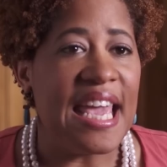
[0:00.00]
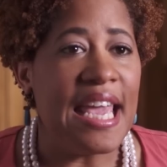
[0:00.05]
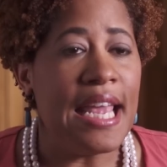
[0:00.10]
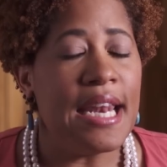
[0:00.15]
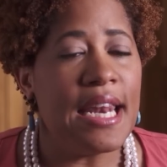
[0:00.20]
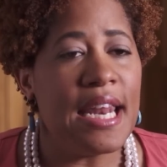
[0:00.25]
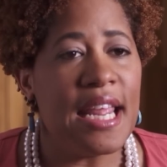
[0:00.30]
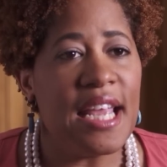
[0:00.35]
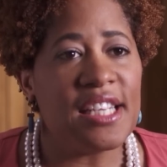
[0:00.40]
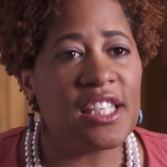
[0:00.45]

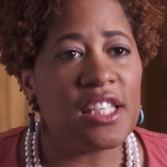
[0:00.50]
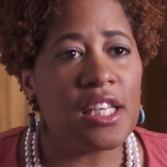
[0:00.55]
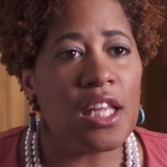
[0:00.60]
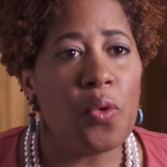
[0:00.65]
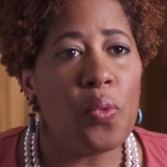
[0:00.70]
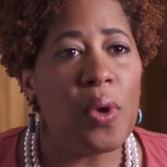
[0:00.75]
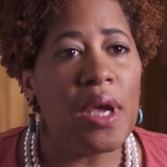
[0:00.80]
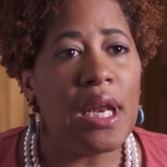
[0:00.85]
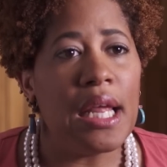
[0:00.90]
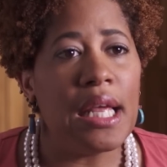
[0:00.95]
Initially,
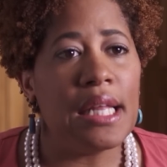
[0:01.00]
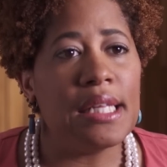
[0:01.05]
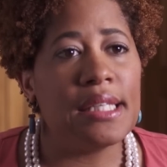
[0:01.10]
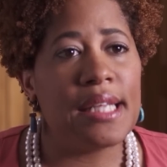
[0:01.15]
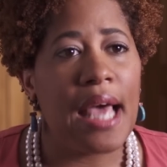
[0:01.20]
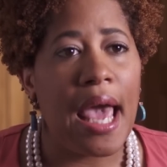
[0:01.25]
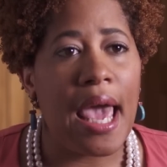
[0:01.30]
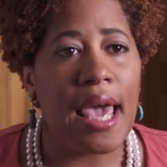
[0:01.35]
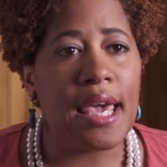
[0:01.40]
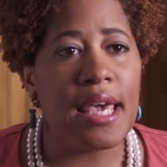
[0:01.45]
we didn't
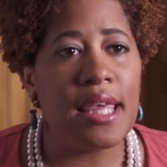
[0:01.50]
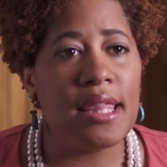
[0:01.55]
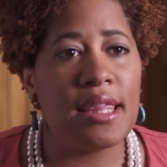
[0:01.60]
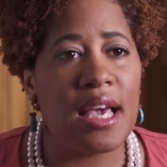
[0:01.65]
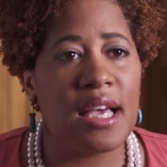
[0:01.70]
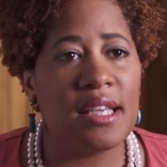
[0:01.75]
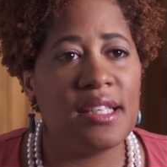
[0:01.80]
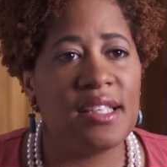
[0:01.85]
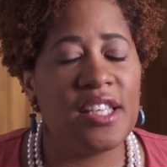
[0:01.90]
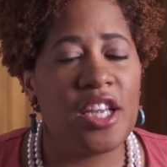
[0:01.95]
take it
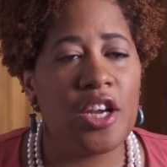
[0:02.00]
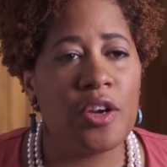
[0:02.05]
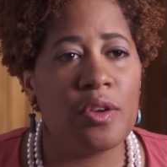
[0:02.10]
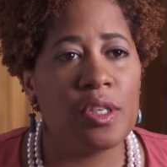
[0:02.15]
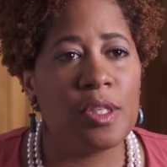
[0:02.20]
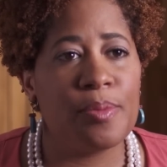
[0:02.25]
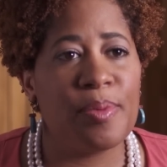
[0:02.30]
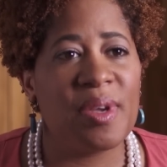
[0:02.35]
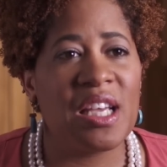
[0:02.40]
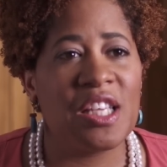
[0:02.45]
that
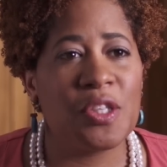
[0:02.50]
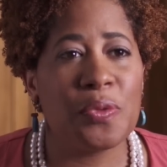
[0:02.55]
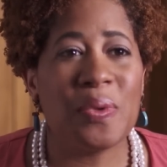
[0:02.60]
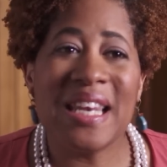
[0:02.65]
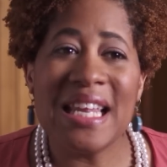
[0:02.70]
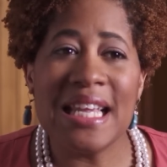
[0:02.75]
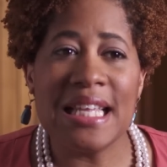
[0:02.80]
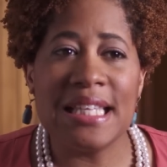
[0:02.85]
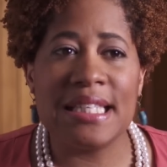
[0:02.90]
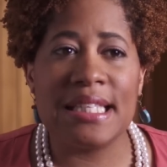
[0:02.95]
serious because we
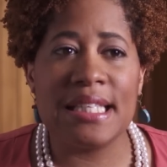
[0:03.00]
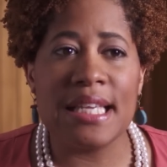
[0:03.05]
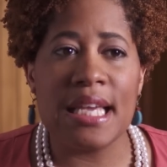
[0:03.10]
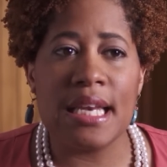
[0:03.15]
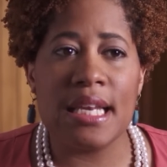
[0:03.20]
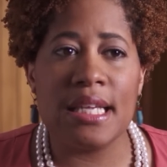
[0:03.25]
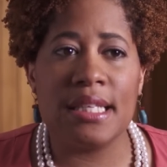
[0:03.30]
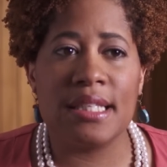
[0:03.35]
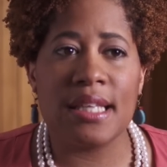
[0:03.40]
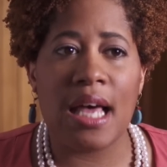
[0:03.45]
didn't see
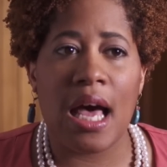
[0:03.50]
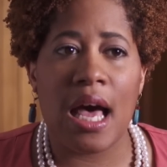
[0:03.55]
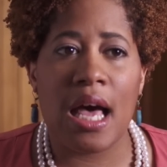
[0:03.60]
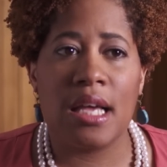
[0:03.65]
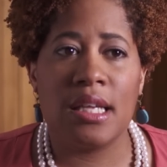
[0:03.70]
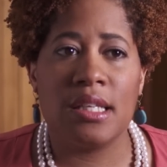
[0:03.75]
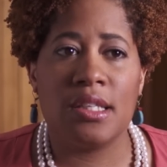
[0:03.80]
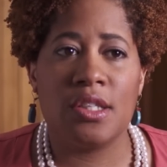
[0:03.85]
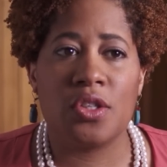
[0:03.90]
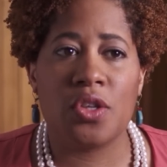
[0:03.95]
any
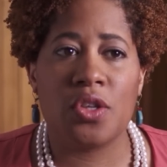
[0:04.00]
signs